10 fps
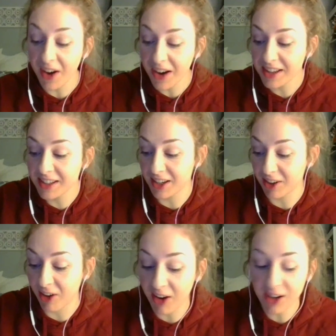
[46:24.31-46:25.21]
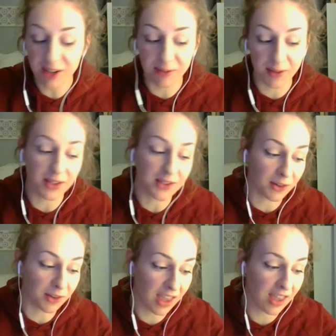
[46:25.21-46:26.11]
not an economist,
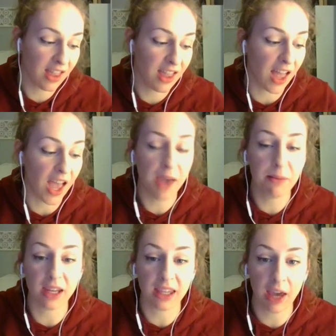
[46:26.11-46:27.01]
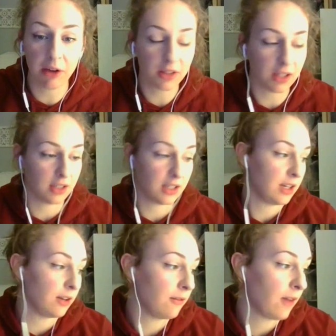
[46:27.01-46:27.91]
okay? I'm an accountant
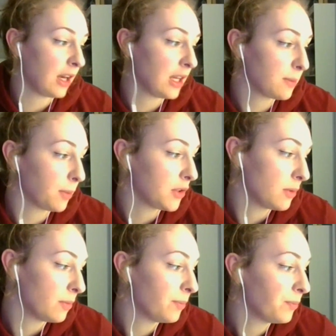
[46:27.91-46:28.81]
and a finance person.